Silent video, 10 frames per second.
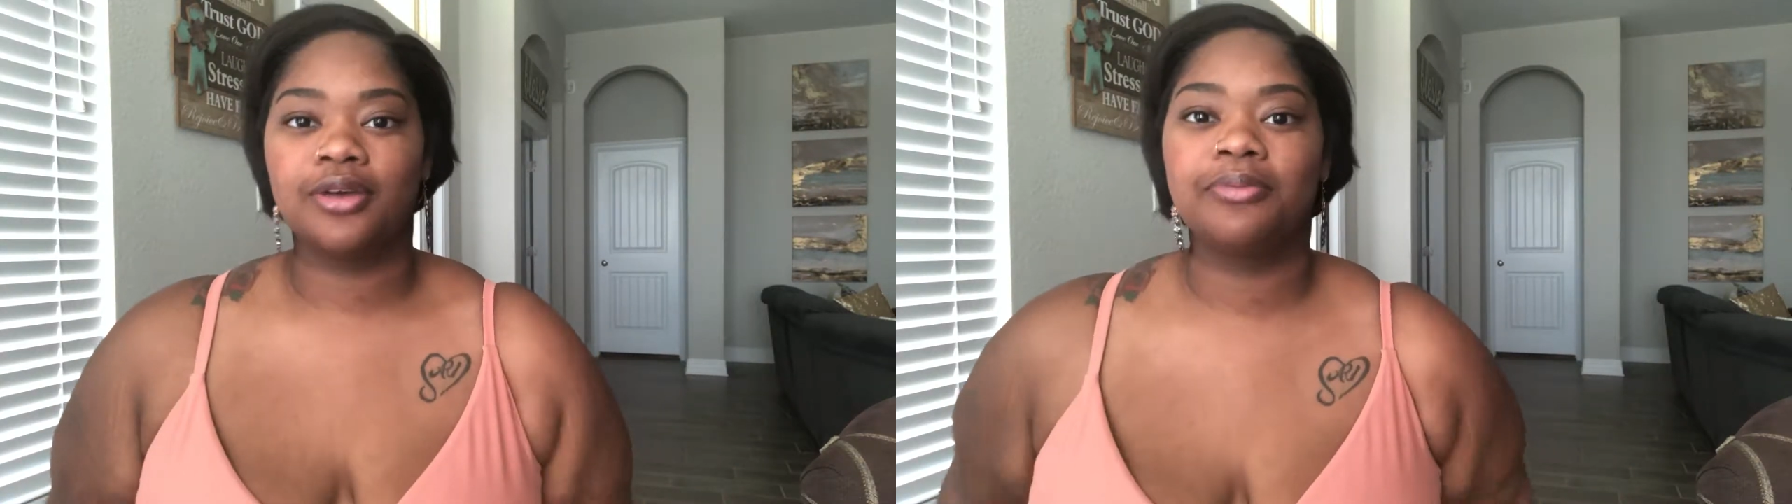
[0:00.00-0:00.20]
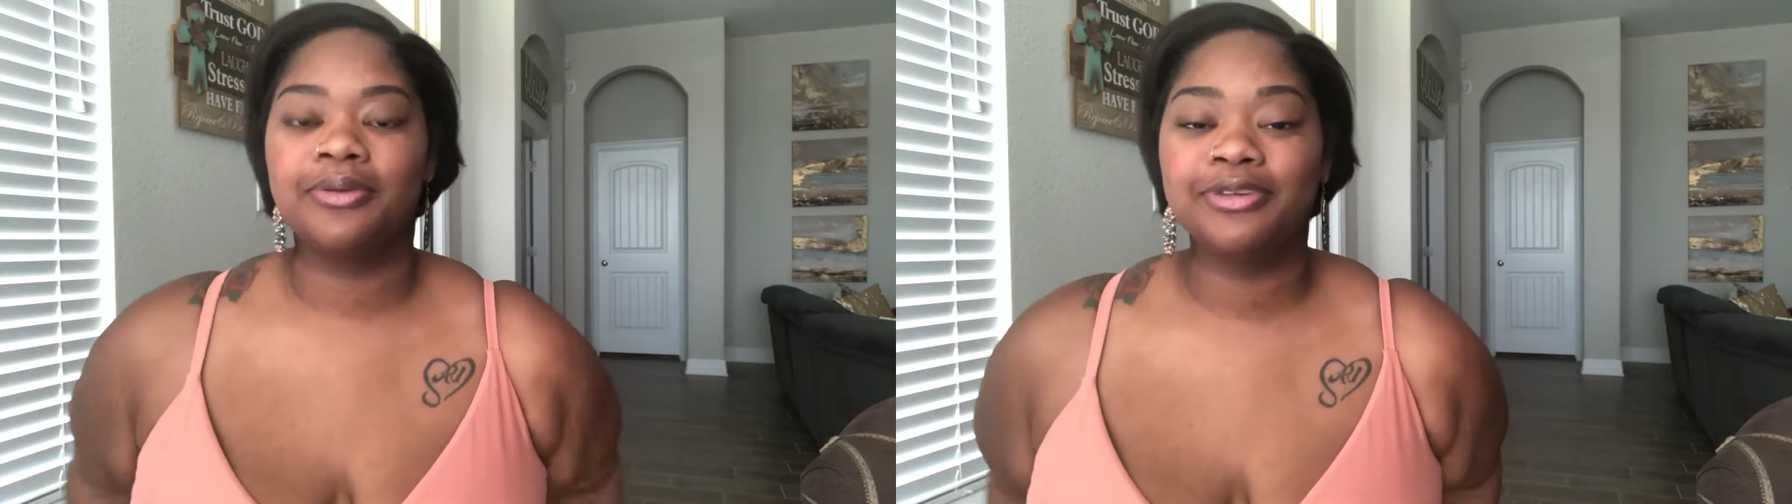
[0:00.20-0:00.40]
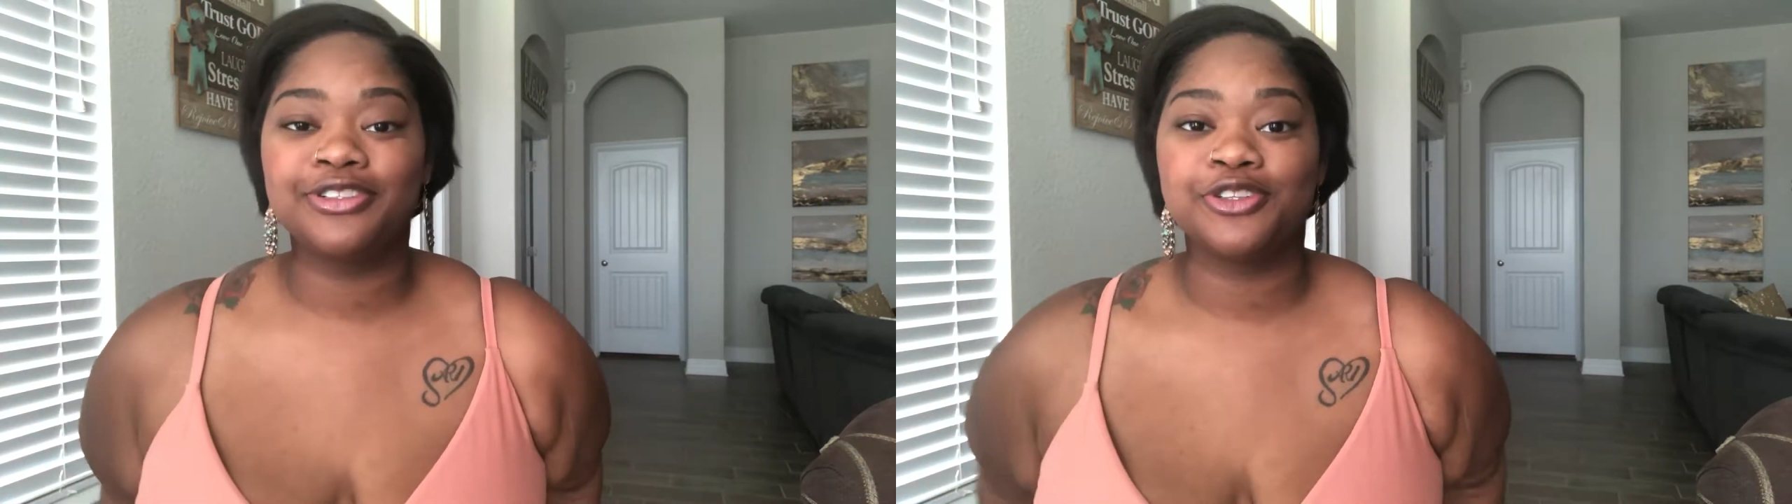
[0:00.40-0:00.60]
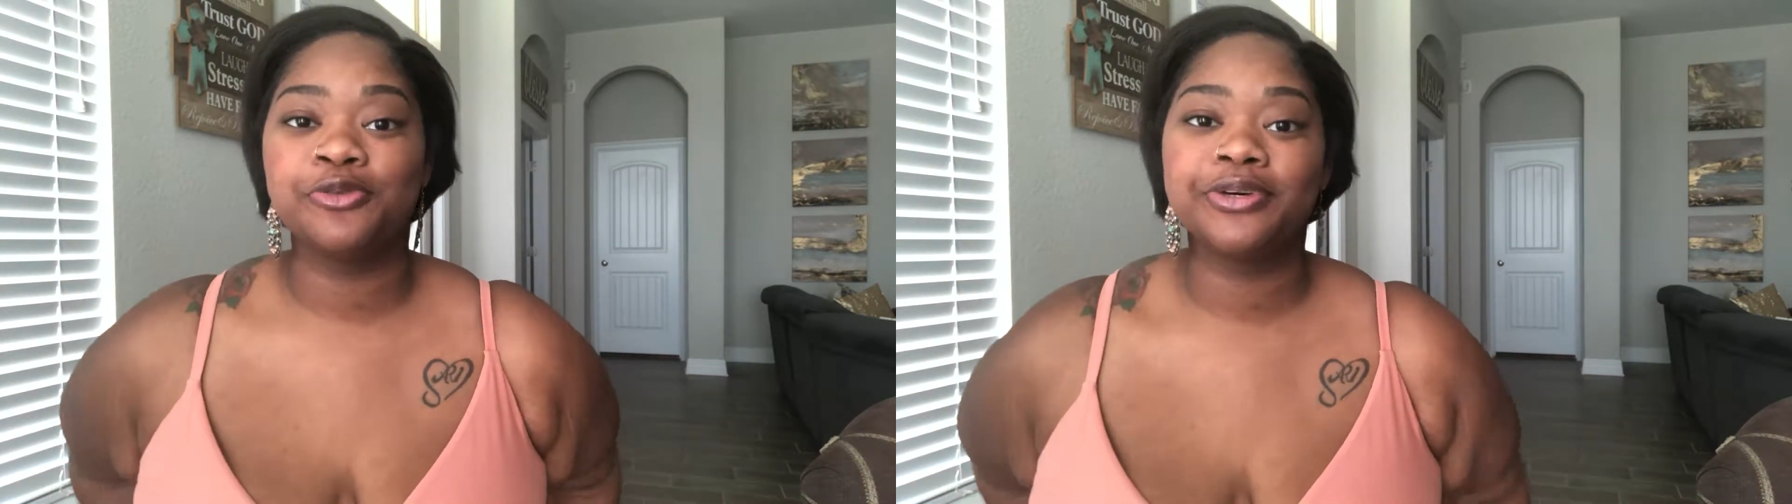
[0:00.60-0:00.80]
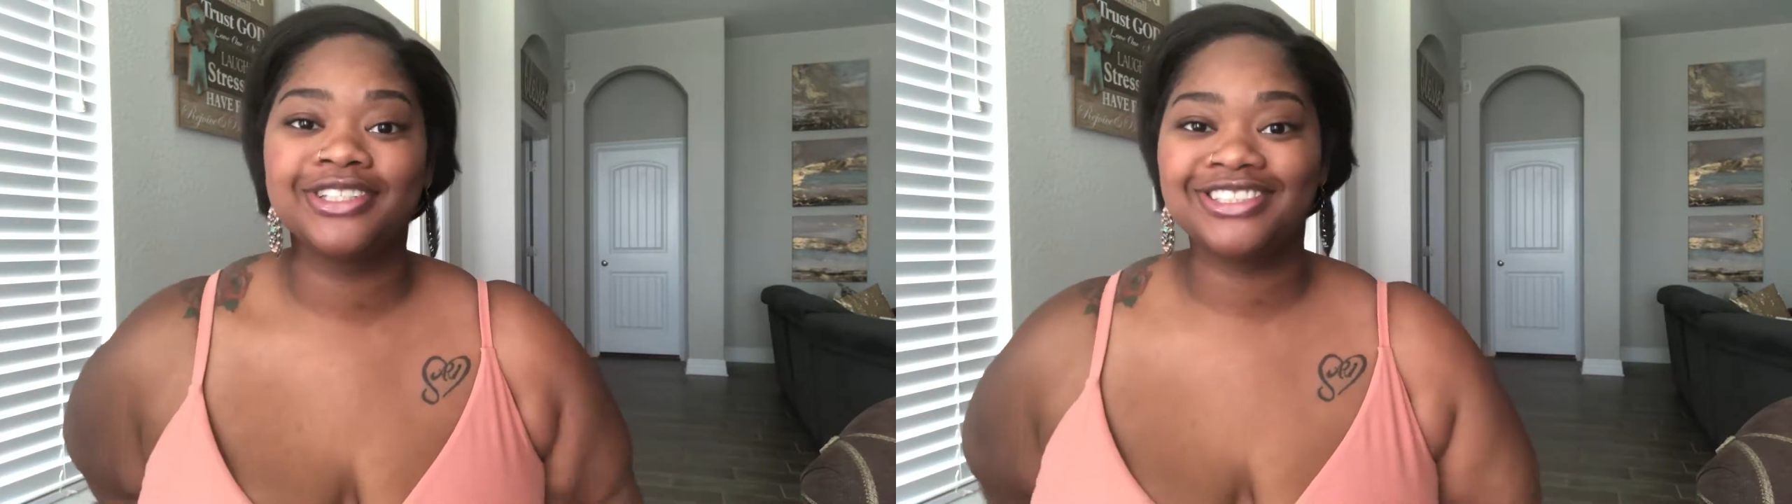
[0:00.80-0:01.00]
maybe 2
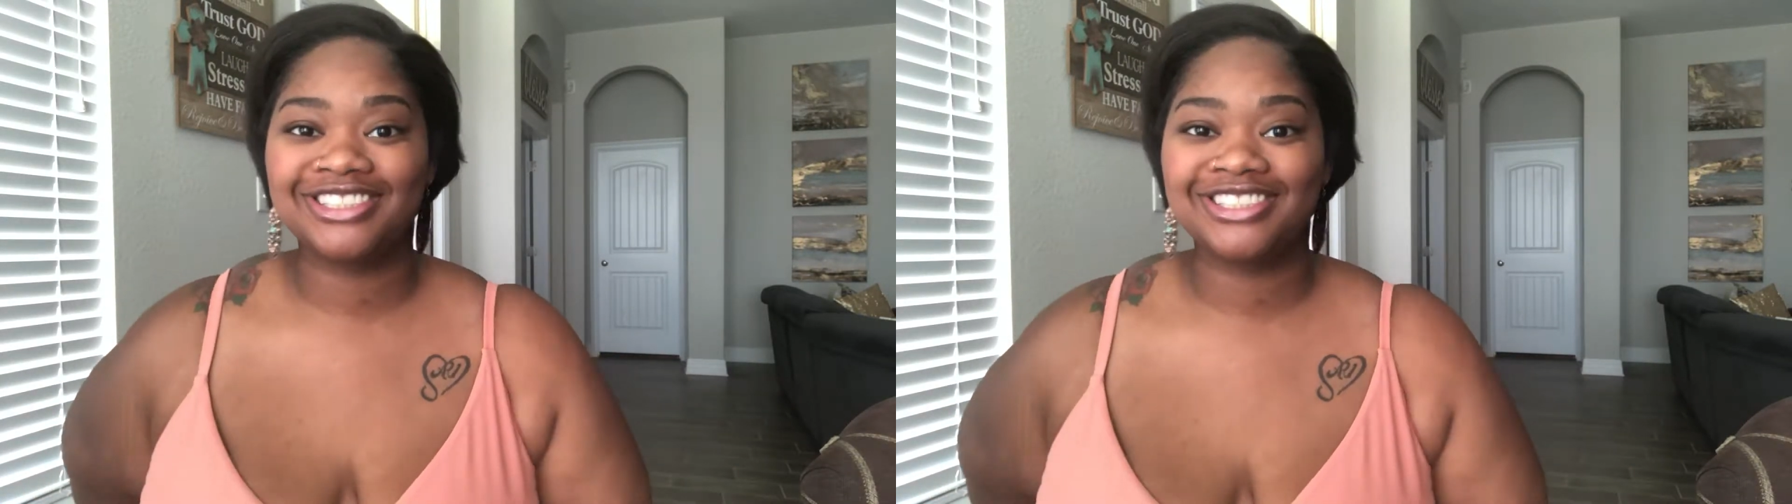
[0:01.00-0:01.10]
months